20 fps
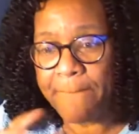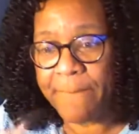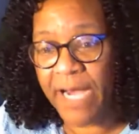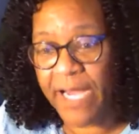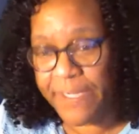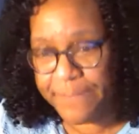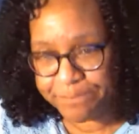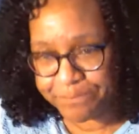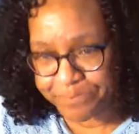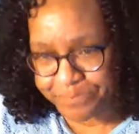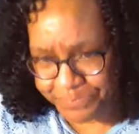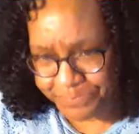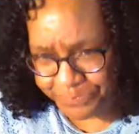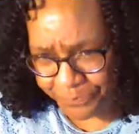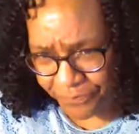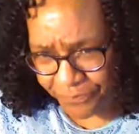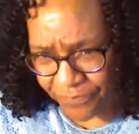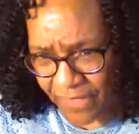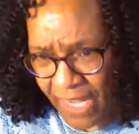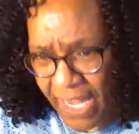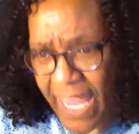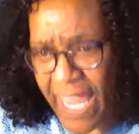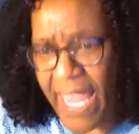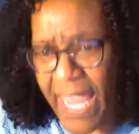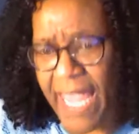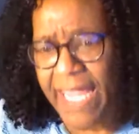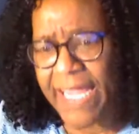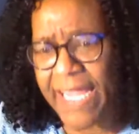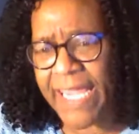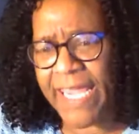But
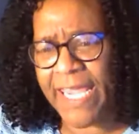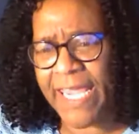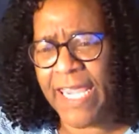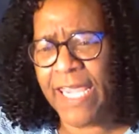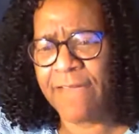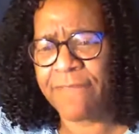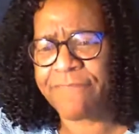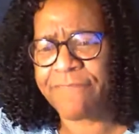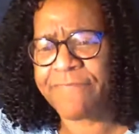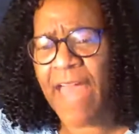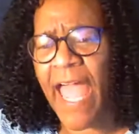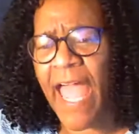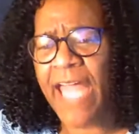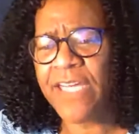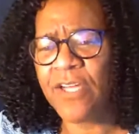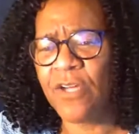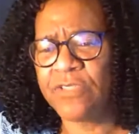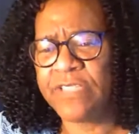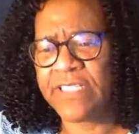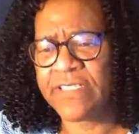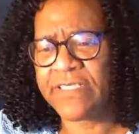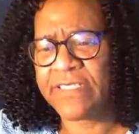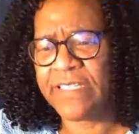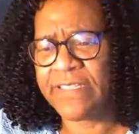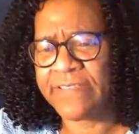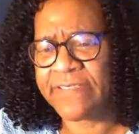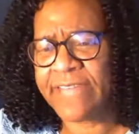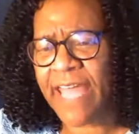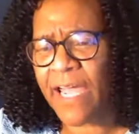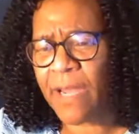if they knew,
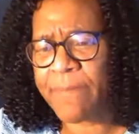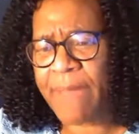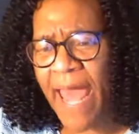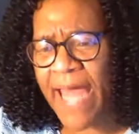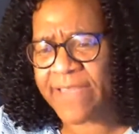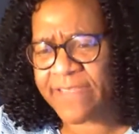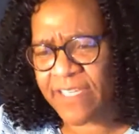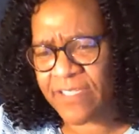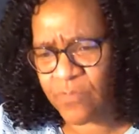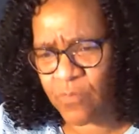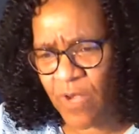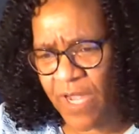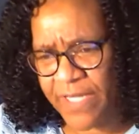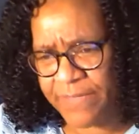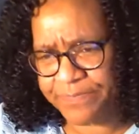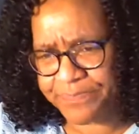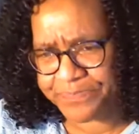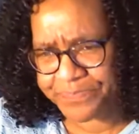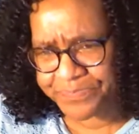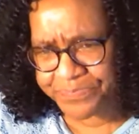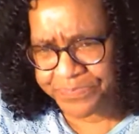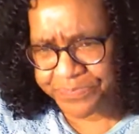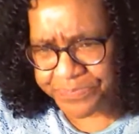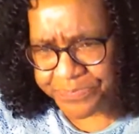think about it this way